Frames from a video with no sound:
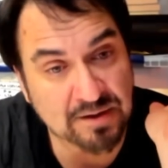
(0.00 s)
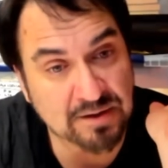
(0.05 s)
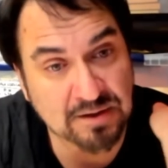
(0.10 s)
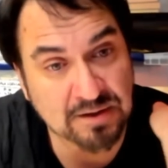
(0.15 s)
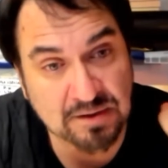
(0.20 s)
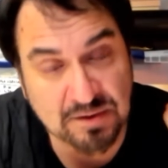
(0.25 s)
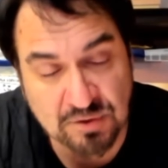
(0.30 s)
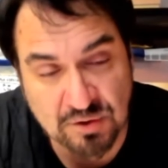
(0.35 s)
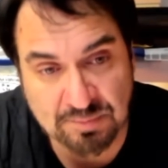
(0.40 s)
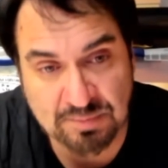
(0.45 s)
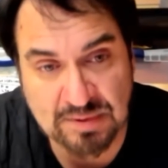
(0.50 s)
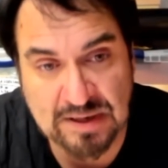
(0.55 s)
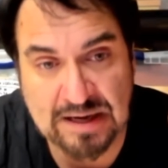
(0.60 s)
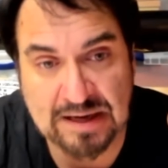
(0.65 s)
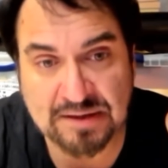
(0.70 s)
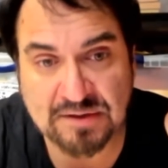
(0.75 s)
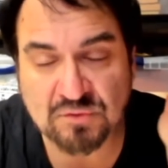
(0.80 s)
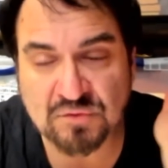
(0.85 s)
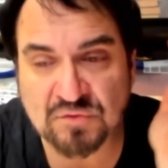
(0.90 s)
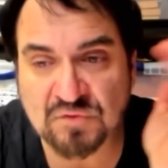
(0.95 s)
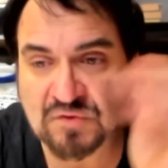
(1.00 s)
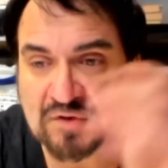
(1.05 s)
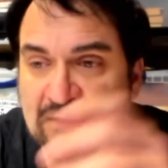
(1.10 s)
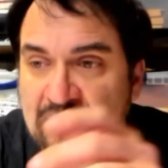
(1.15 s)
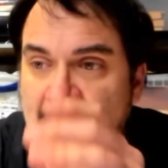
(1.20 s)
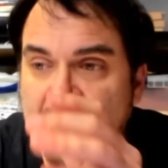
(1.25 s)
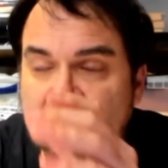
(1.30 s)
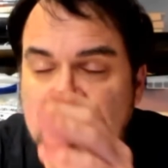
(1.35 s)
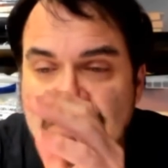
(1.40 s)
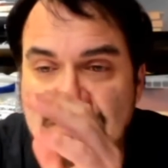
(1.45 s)
You look back, you'll see
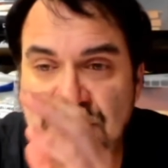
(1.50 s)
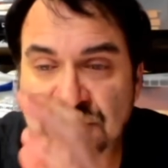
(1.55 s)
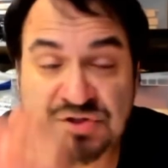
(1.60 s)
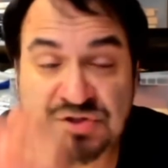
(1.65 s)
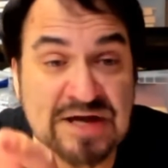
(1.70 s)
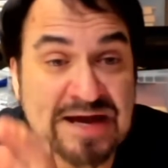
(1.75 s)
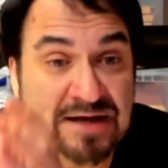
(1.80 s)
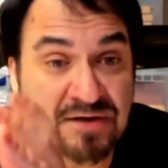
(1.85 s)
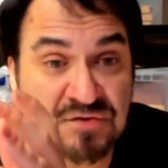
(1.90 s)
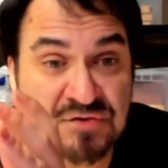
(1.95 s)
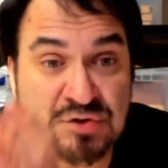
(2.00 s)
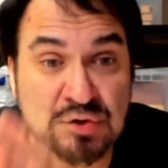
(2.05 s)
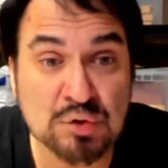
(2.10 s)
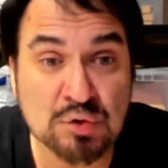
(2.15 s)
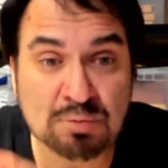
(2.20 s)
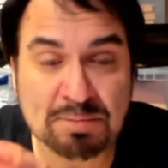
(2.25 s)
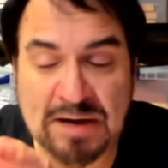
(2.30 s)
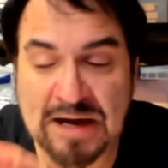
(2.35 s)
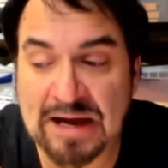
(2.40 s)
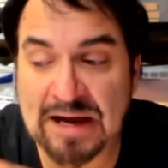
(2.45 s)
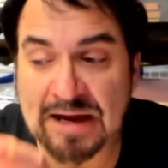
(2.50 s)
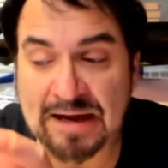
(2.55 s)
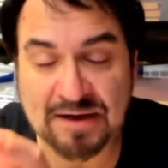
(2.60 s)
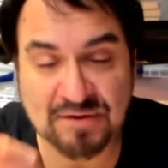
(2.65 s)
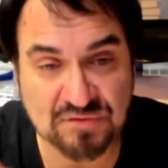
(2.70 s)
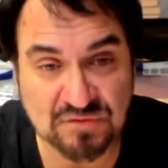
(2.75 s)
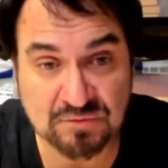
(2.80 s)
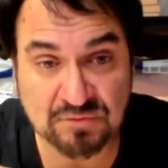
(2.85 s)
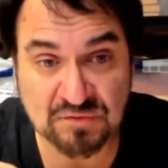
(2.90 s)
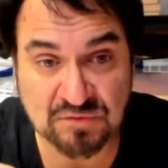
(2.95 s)
that I just had two
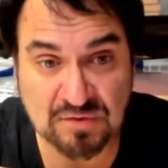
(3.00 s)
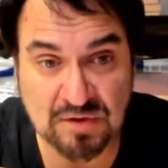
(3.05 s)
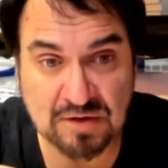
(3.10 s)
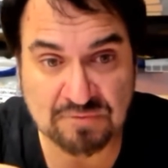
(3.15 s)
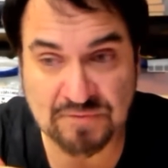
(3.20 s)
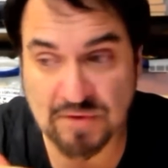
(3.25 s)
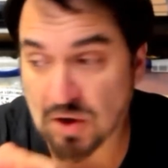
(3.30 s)
bags of stuff.